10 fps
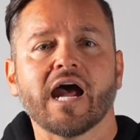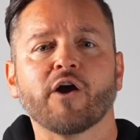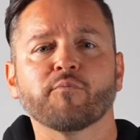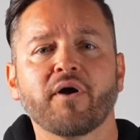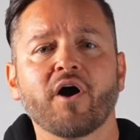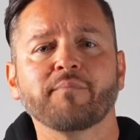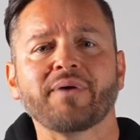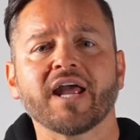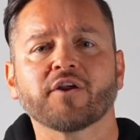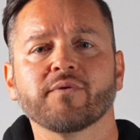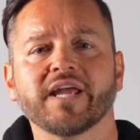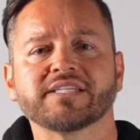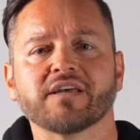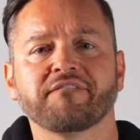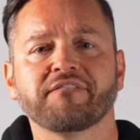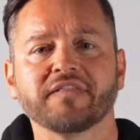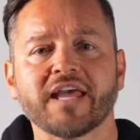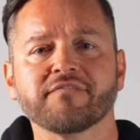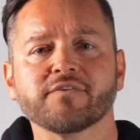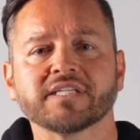Our podpak creates a
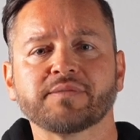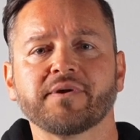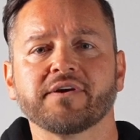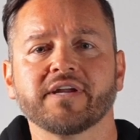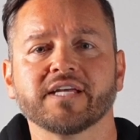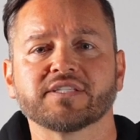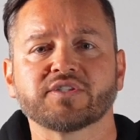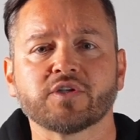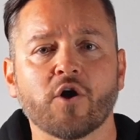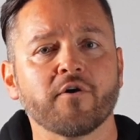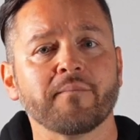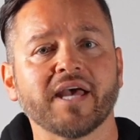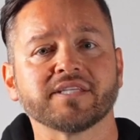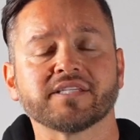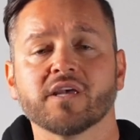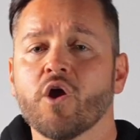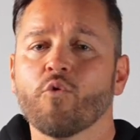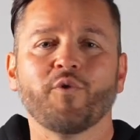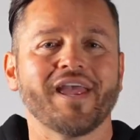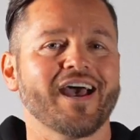flavor experience so immense
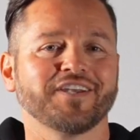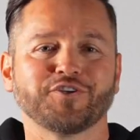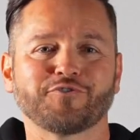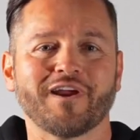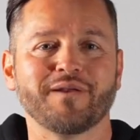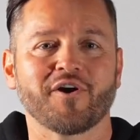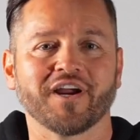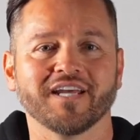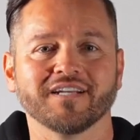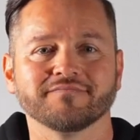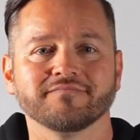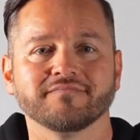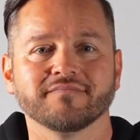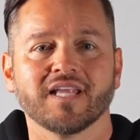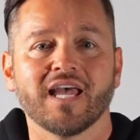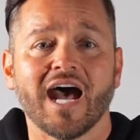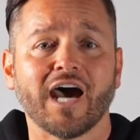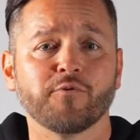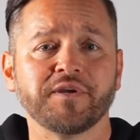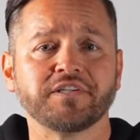we had to trademark it. How
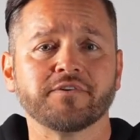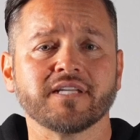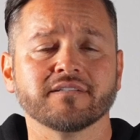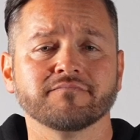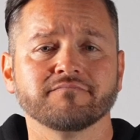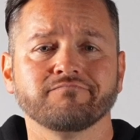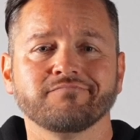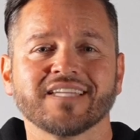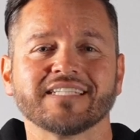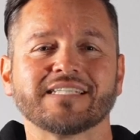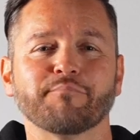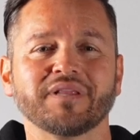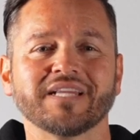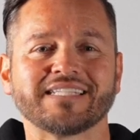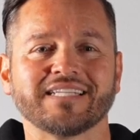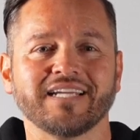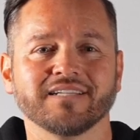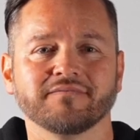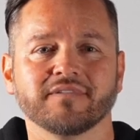do we do it? Simplicity.